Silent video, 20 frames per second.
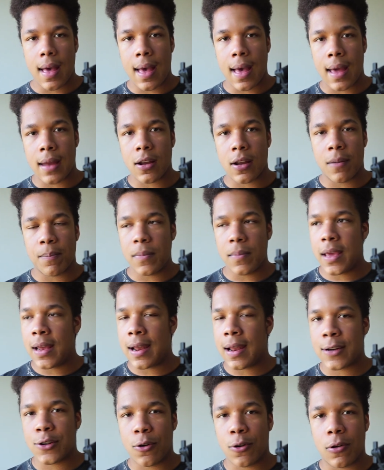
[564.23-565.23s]
And
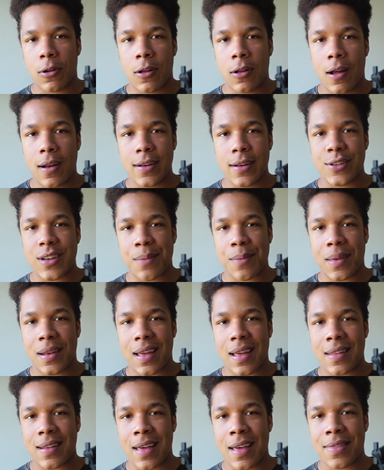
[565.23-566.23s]
Electoral College, I mean,
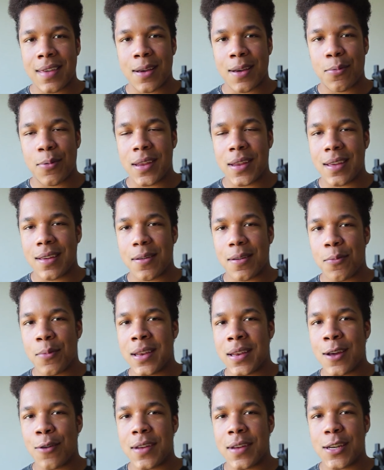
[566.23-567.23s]
I think we
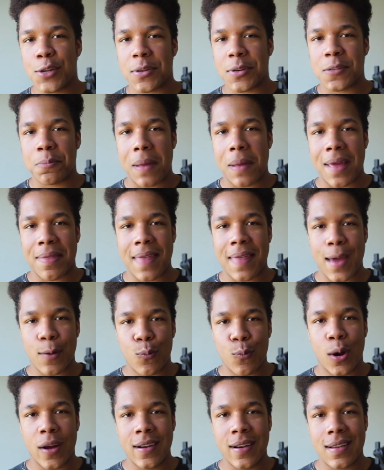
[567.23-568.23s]
don't need to explain that
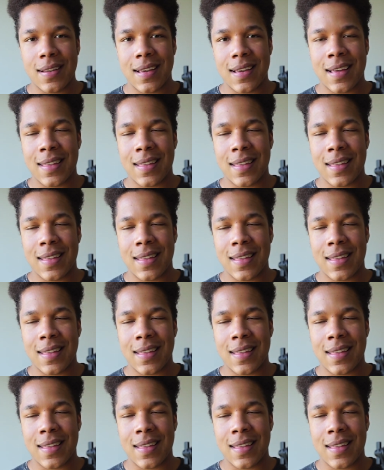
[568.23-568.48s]
one.